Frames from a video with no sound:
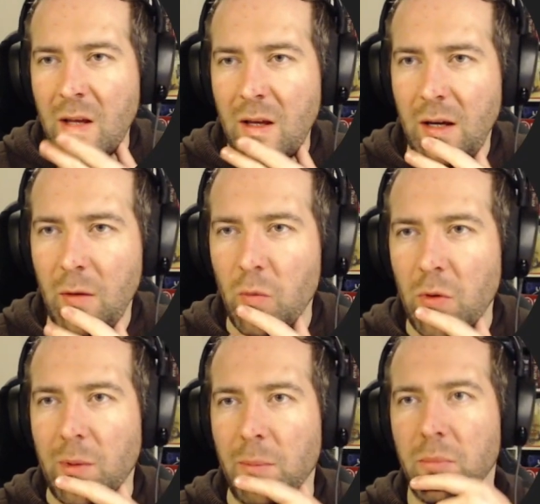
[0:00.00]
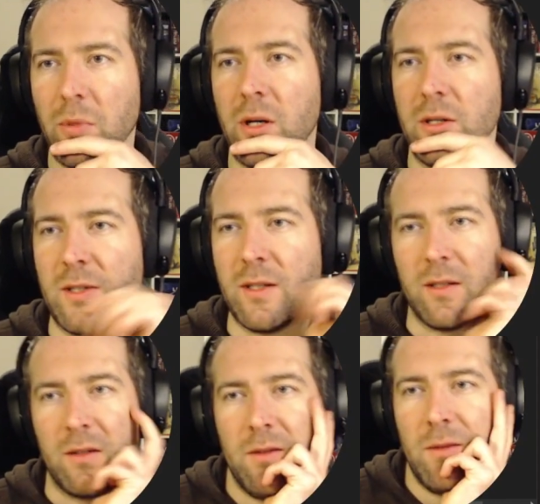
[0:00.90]
How will we parse
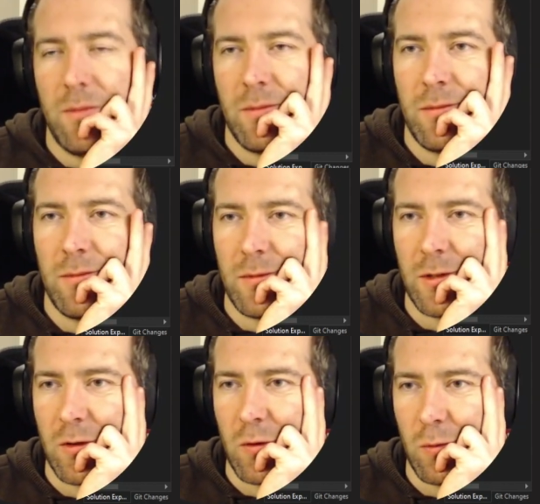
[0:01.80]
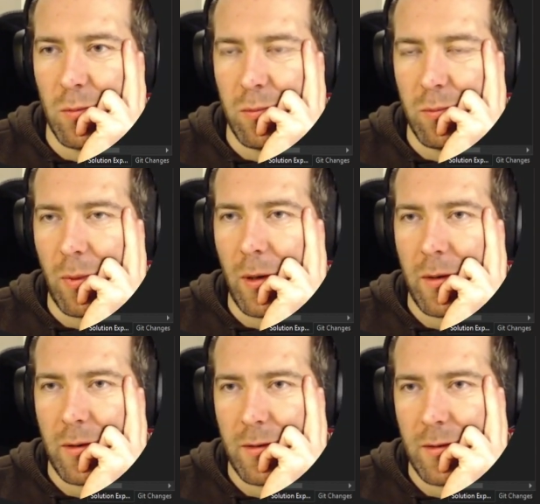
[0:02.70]
this? There's 2
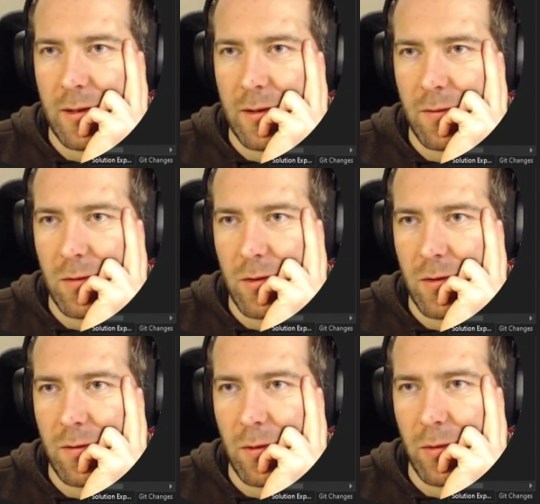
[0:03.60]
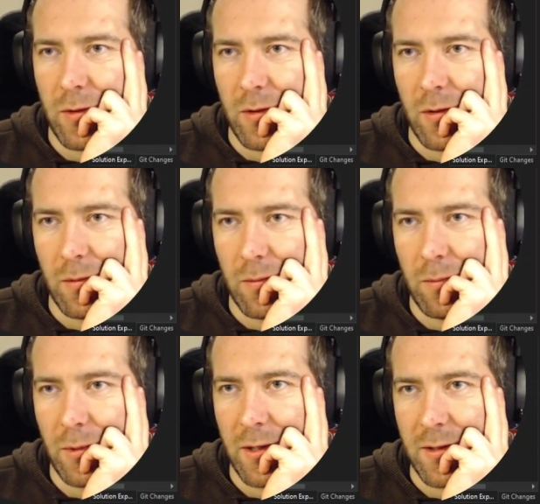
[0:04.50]
blocks. Let's first focus on
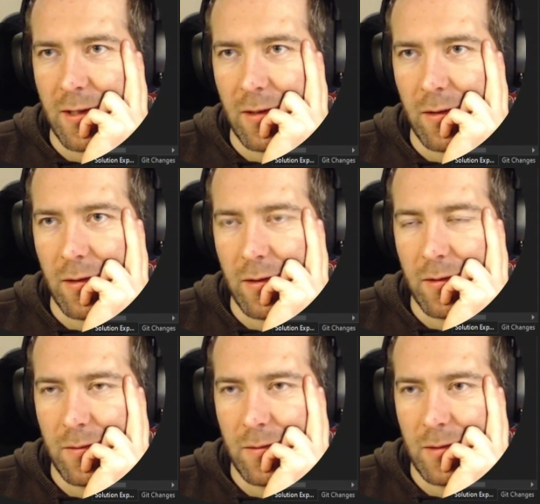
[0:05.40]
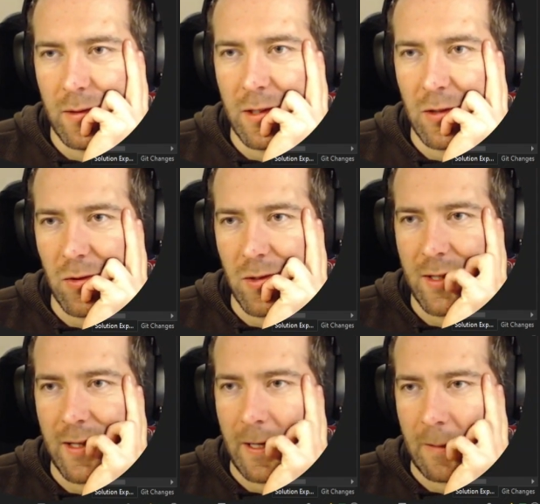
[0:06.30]
parsing the initial
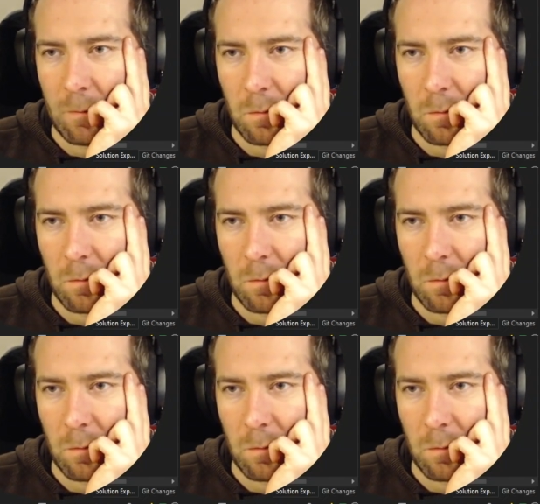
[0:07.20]
stack.